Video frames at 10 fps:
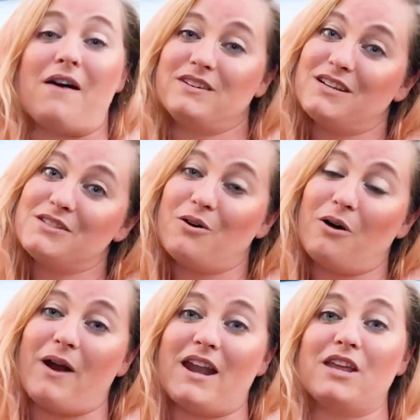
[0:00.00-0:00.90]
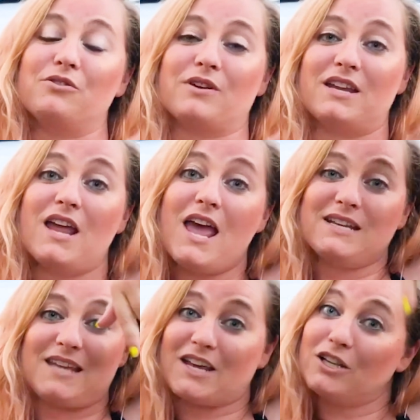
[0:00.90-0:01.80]
haven't done so already, you can
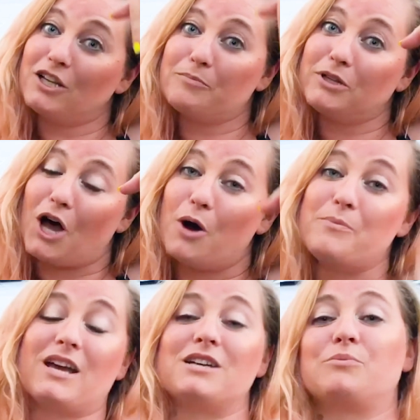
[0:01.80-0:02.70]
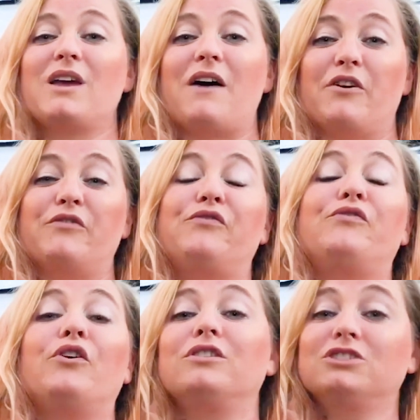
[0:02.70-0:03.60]
take a look below because we have a
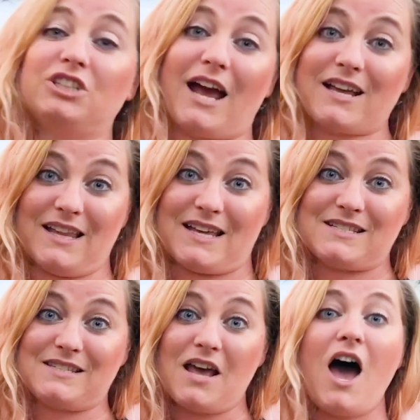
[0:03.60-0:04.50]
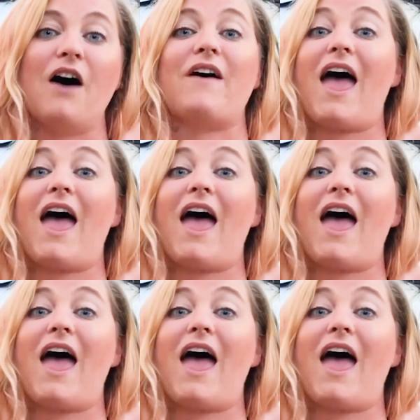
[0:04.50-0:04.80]
full checklist of